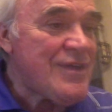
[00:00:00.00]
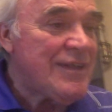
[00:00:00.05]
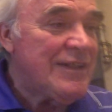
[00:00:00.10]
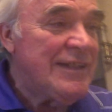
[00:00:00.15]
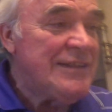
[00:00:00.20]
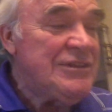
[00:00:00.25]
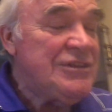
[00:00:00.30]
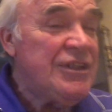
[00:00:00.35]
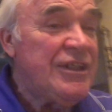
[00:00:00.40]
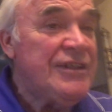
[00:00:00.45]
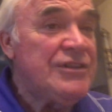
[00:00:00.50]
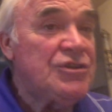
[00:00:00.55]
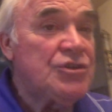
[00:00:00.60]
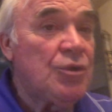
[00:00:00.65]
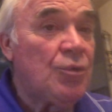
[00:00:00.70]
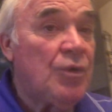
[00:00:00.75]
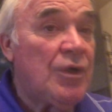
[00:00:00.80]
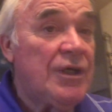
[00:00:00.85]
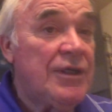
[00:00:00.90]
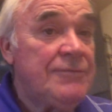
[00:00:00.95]
They changed the
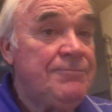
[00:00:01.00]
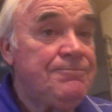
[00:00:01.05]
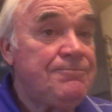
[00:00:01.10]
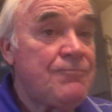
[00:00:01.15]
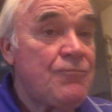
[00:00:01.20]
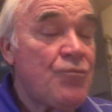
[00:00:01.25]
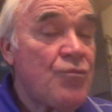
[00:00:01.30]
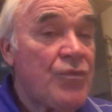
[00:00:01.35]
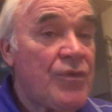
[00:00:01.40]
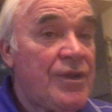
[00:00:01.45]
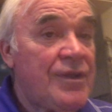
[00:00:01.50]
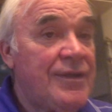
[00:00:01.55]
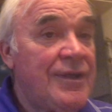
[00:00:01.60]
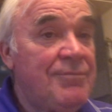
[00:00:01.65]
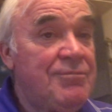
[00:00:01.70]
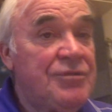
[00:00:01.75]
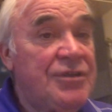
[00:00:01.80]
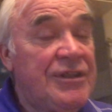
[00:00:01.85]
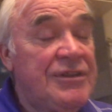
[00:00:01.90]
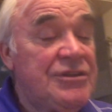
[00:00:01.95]
wine.
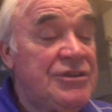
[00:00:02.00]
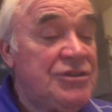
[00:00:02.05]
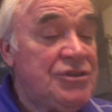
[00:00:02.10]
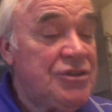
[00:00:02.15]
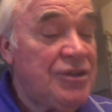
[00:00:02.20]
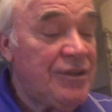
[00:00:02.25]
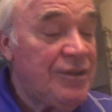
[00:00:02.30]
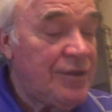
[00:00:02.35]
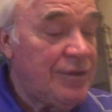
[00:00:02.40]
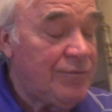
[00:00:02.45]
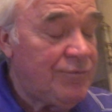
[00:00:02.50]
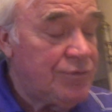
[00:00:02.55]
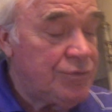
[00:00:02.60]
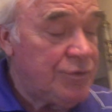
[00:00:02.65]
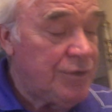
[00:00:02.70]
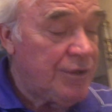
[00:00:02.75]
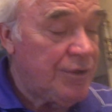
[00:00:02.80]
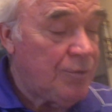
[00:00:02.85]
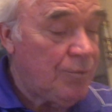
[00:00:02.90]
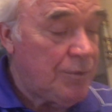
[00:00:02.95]
They've changed each other, the food
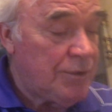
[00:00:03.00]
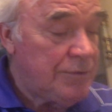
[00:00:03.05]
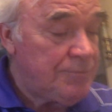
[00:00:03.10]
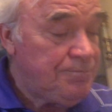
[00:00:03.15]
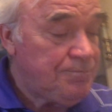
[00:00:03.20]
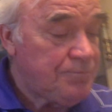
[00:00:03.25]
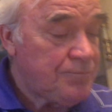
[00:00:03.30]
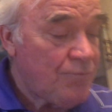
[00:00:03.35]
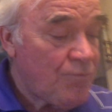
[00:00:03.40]
and the wine.